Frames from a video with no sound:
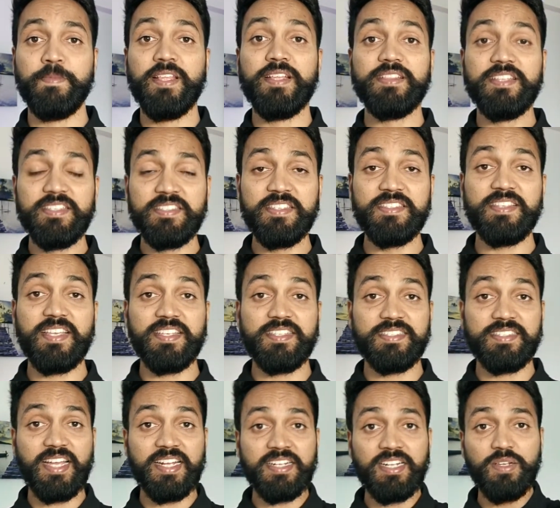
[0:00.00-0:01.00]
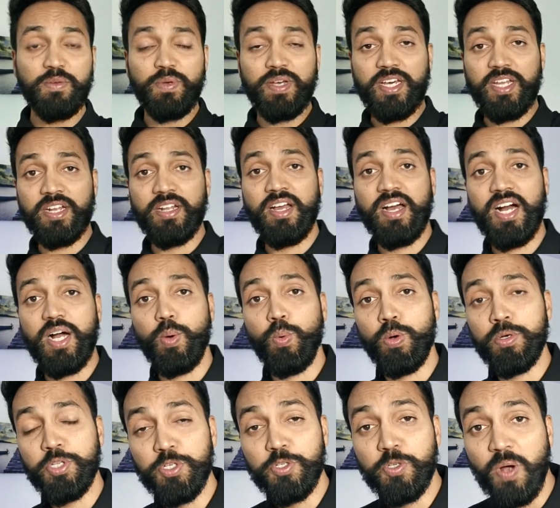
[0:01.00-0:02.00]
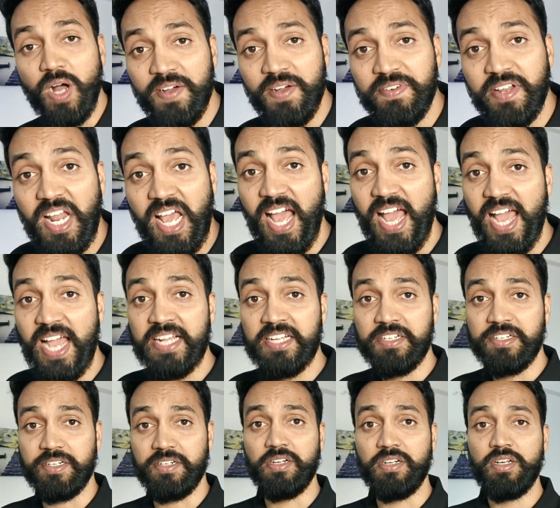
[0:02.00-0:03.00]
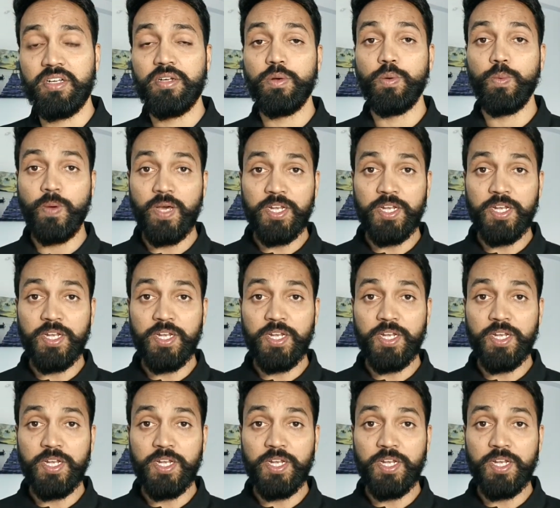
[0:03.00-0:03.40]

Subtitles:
This is exactly where I want you to have an anchor. When